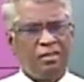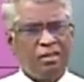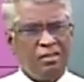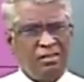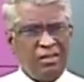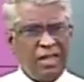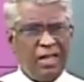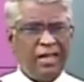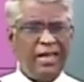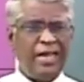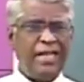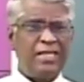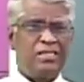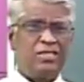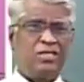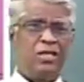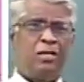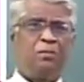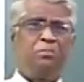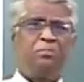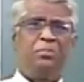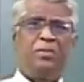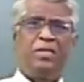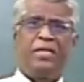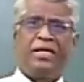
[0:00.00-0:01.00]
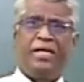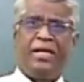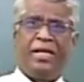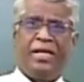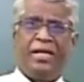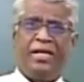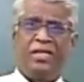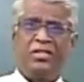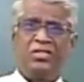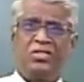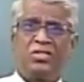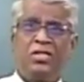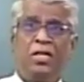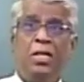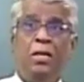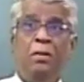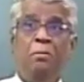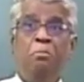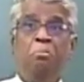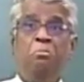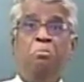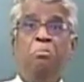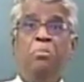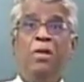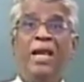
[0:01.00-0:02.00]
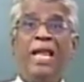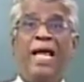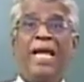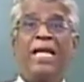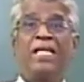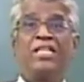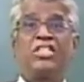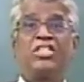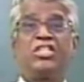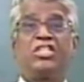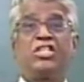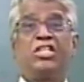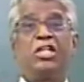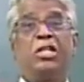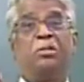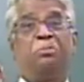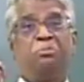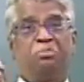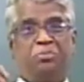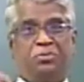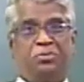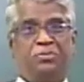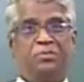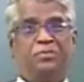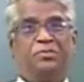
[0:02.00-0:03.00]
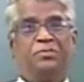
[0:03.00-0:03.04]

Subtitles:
That example is black sheep.